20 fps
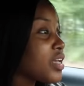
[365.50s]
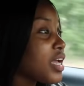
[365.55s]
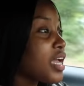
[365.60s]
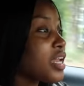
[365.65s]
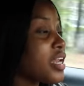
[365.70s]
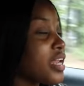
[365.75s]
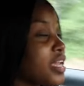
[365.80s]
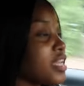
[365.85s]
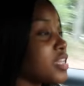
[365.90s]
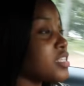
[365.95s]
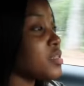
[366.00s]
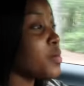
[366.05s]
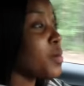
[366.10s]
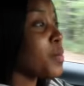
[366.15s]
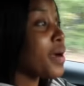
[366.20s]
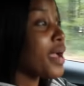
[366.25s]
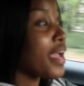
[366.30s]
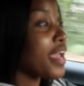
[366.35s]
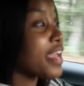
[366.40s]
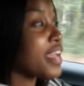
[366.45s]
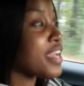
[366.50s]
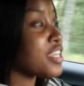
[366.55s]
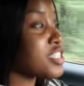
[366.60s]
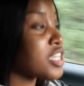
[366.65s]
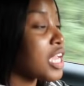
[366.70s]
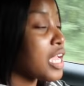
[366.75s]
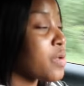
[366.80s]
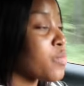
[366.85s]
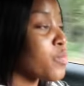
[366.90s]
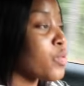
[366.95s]
and then so my
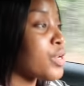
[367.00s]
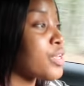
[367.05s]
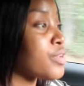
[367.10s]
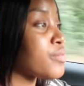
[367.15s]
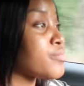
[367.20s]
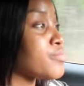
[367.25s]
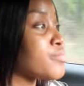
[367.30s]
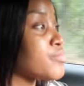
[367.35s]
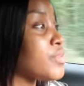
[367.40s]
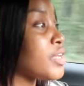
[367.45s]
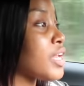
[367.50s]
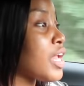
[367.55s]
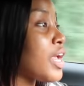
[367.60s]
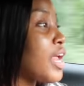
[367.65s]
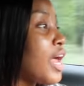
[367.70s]
edge came with it, and